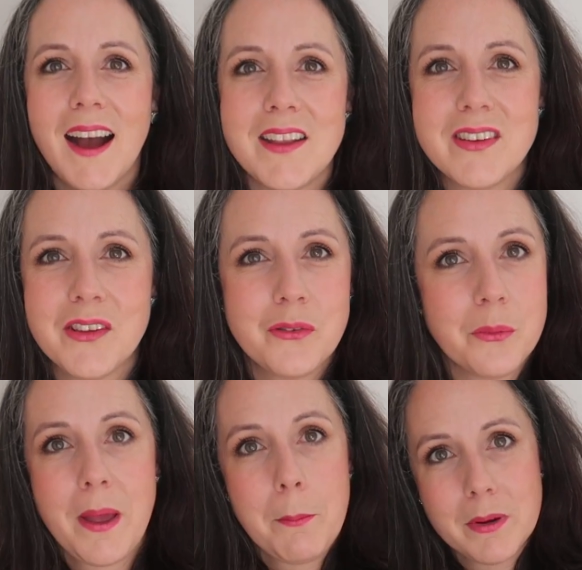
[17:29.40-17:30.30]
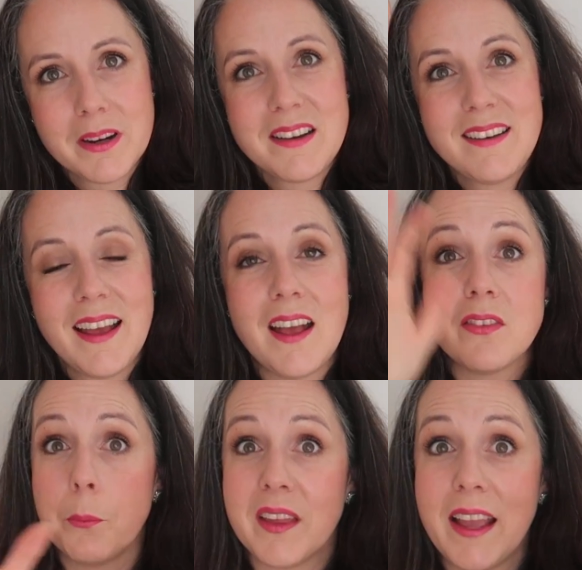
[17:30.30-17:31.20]
I just remembered uh,
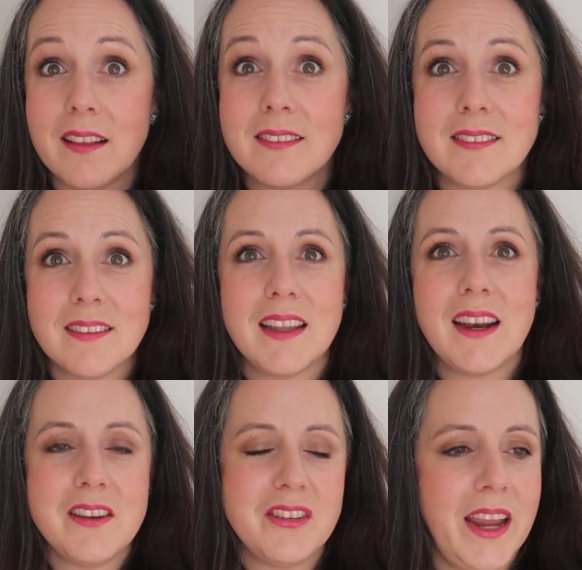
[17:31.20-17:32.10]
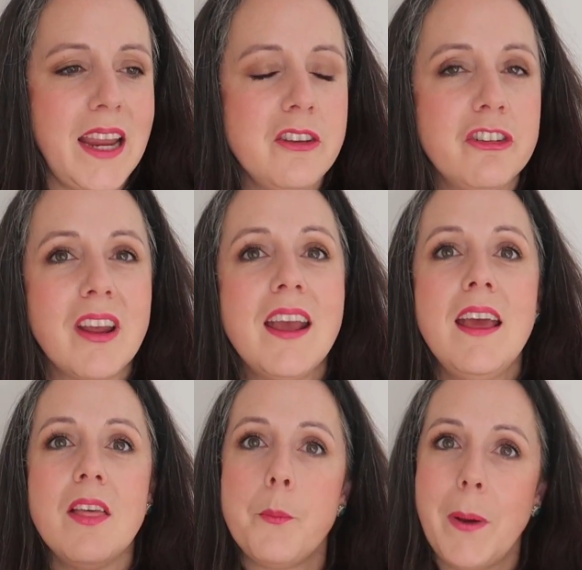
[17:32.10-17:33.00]
something else that I changed.
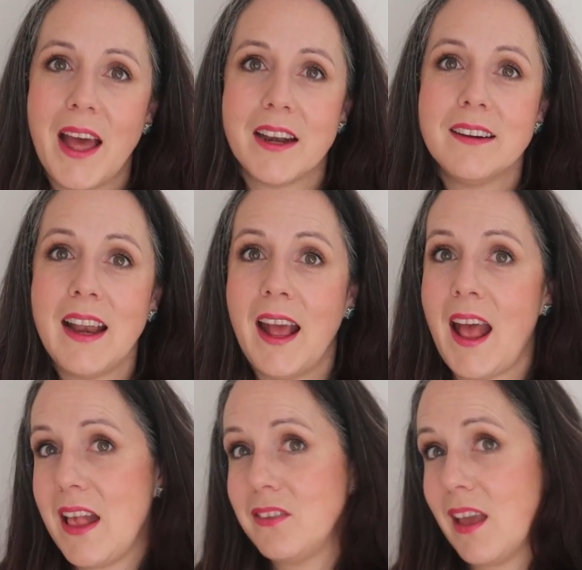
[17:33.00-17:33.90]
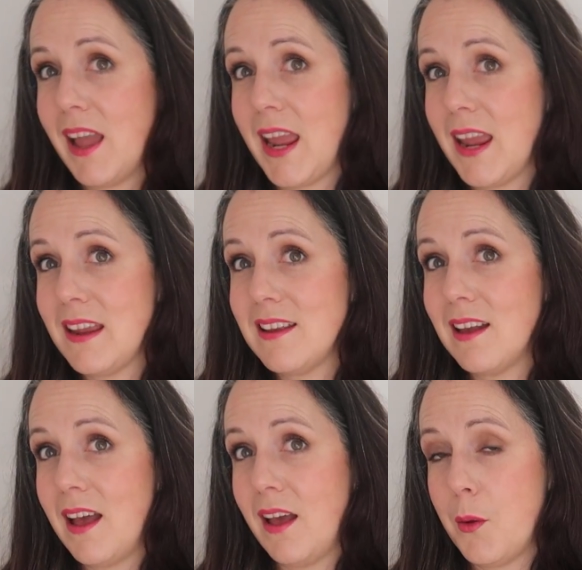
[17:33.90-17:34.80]
The pattern has a
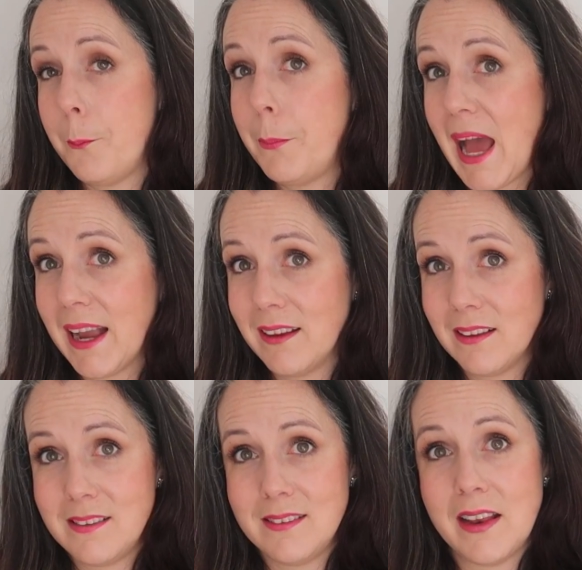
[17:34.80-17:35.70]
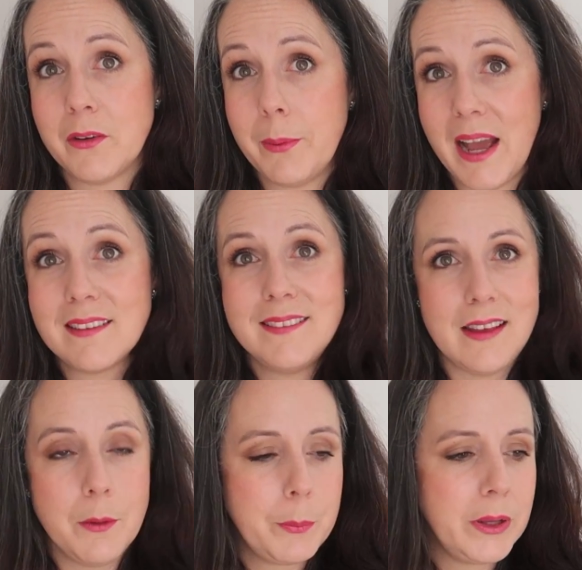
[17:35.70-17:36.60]
uh, back, center back
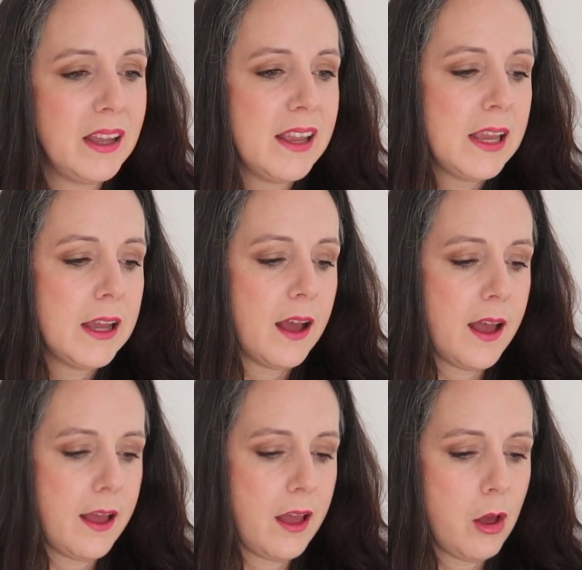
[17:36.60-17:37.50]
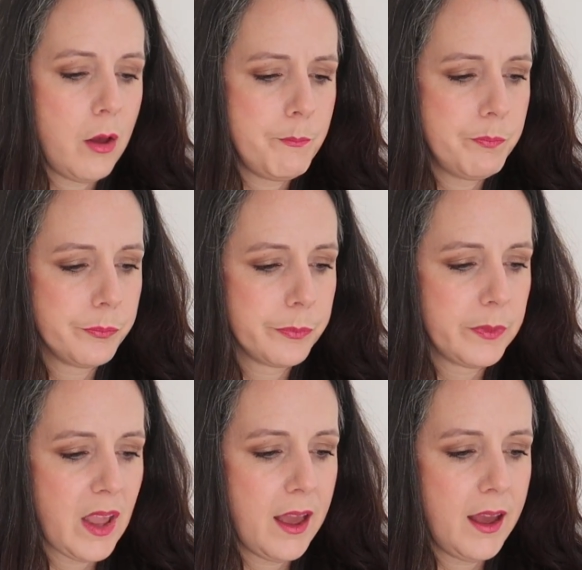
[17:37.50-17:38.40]
zip. Um,
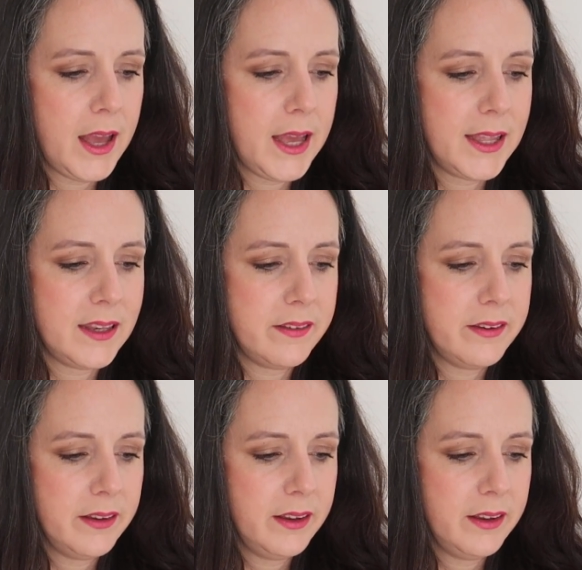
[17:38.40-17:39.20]
and